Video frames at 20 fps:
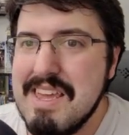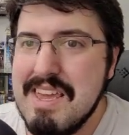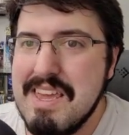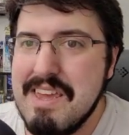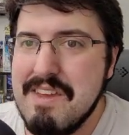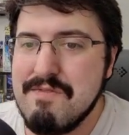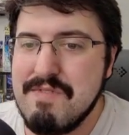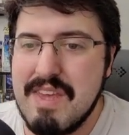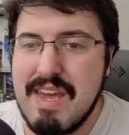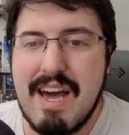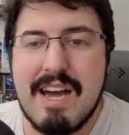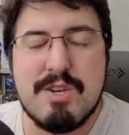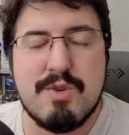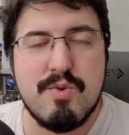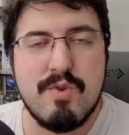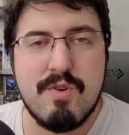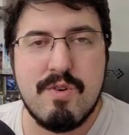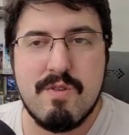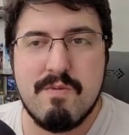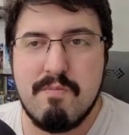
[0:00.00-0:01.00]
if the
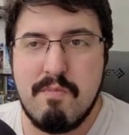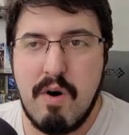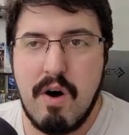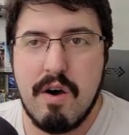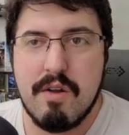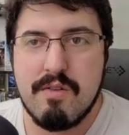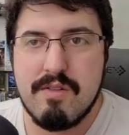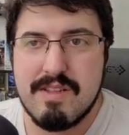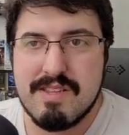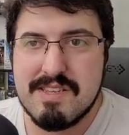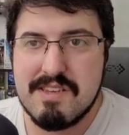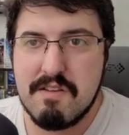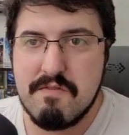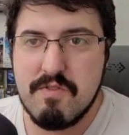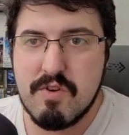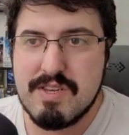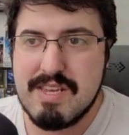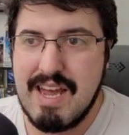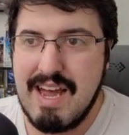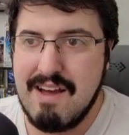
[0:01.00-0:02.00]
actual model itself
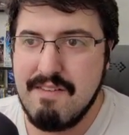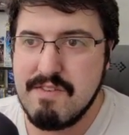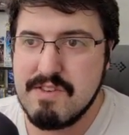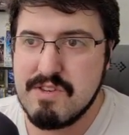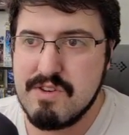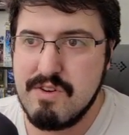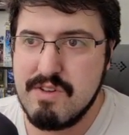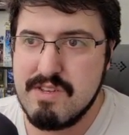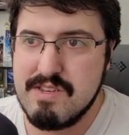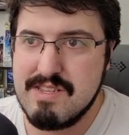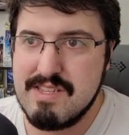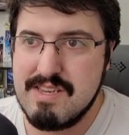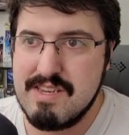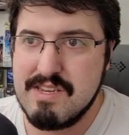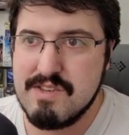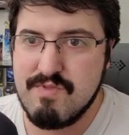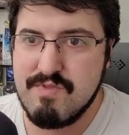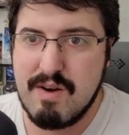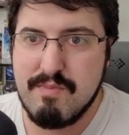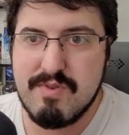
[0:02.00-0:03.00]
looks half as good as
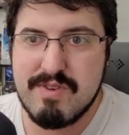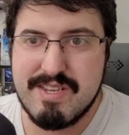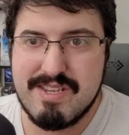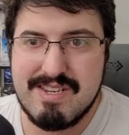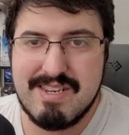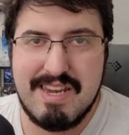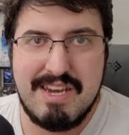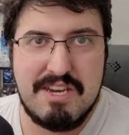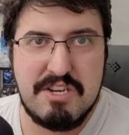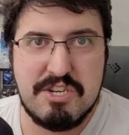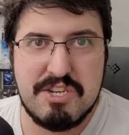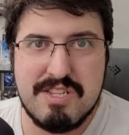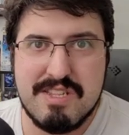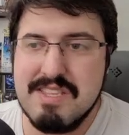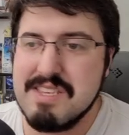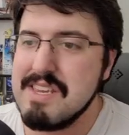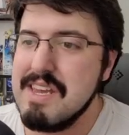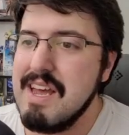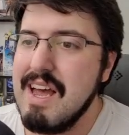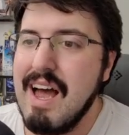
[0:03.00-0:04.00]
these
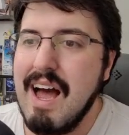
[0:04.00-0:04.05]
representations,